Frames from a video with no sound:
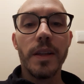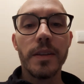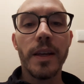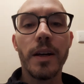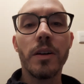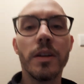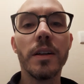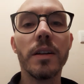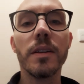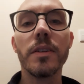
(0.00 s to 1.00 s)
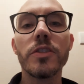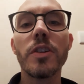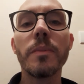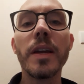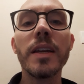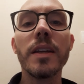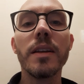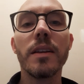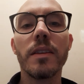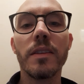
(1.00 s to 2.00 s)
Now, to
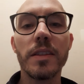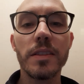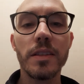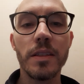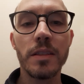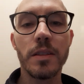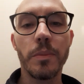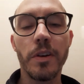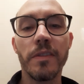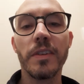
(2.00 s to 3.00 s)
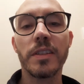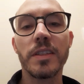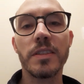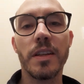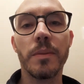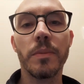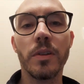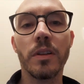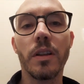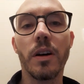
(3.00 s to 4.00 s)
me, this is a perfect
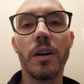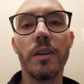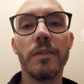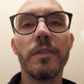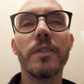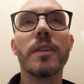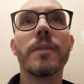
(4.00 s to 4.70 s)
example of